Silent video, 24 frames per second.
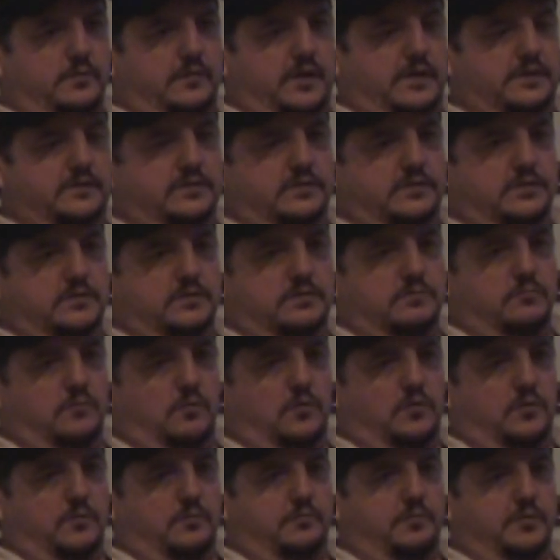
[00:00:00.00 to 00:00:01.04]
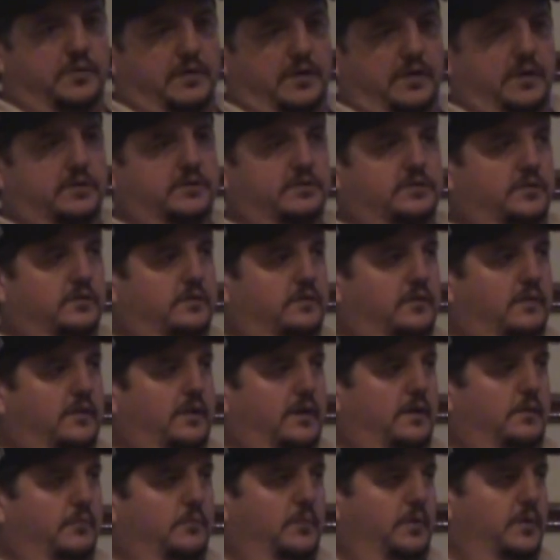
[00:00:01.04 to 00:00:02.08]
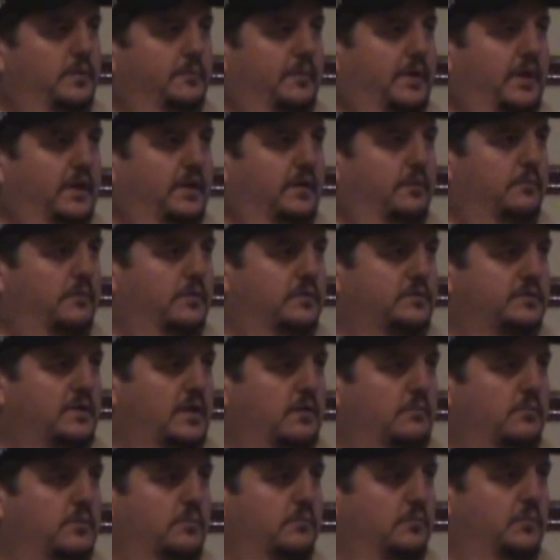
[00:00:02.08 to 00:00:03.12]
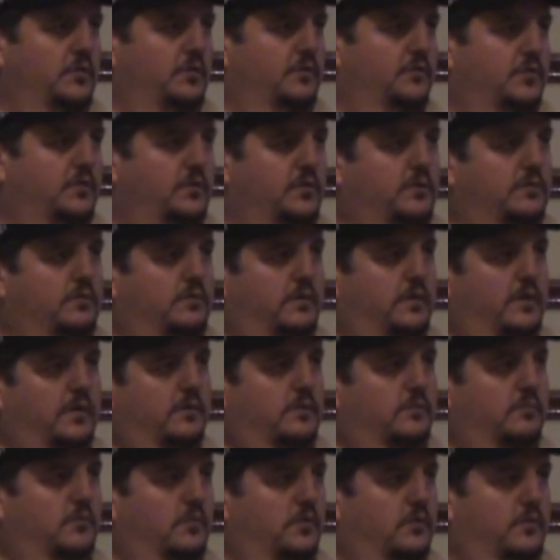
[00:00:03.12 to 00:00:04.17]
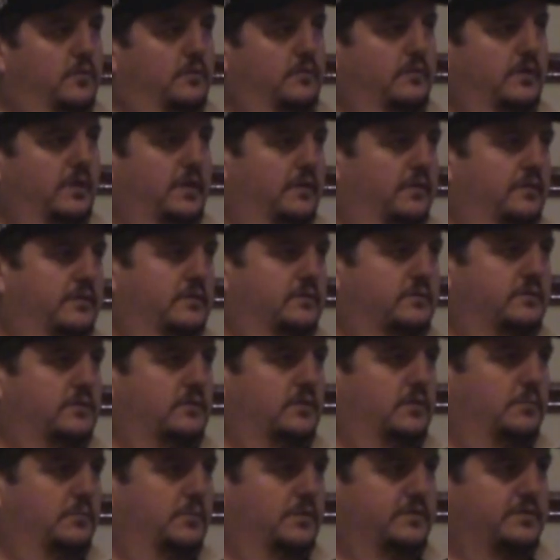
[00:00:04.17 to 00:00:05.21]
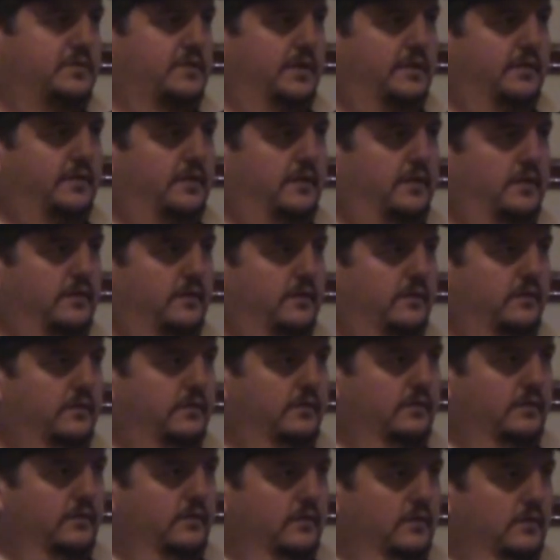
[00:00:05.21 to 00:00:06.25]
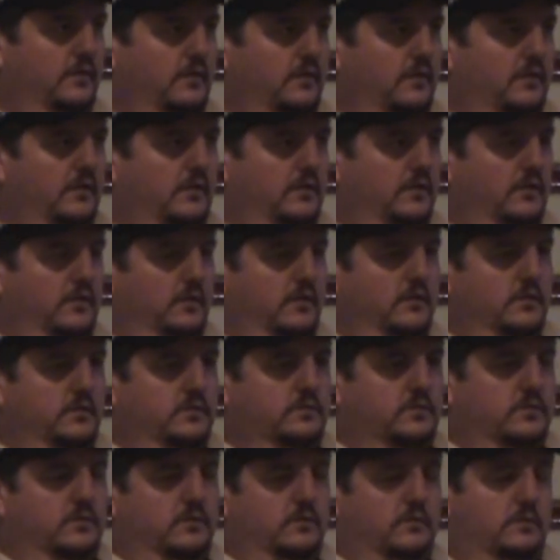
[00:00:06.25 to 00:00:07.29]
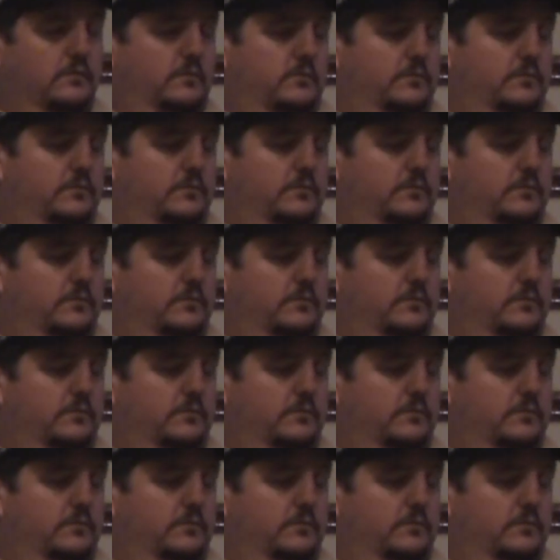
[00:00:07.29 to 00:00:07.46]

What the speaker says: that's just more production that we made. We was able to move on to another bore rather than still be sitting there. So